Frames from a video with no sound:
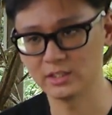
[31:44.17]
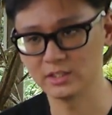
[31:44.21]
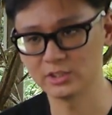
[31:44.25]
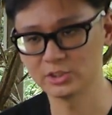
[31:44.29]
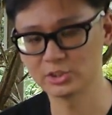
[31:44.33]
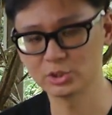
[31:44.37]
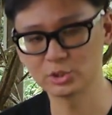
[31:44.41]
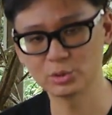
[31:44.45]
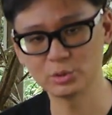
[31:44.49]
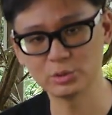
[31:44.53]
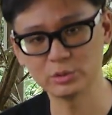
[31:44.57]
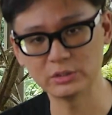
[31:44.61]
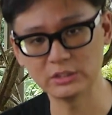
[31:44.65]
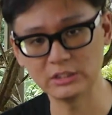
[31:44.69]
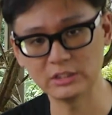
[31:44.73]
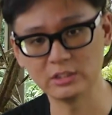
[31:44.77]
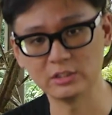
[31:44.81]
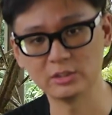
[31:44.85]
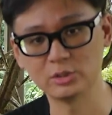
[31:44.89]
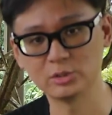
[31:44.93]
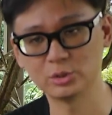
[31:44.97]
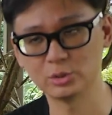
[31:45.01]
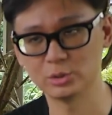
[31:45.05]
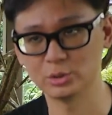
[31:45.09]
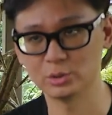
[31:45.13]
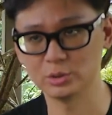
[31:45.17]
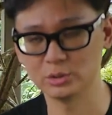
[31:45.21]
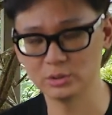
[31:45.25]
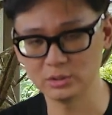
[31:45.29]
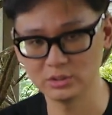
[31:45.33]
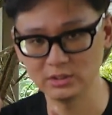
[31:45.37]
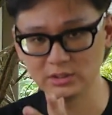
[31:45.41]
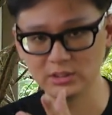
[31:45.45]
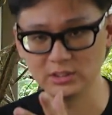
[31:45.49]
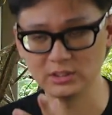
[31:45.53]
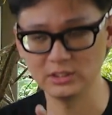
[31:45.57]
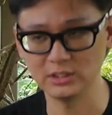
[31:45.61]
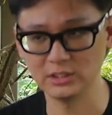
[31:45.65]
screwed into
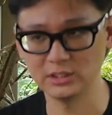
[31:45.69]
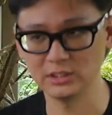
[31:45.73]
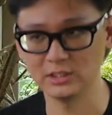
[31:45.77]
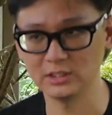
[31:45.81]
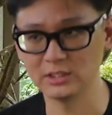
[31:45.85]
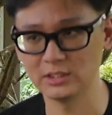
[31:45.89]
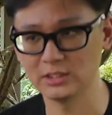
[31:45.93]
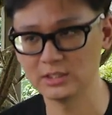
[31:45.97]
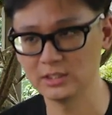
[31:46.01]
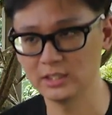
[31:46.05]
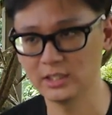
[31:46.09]
the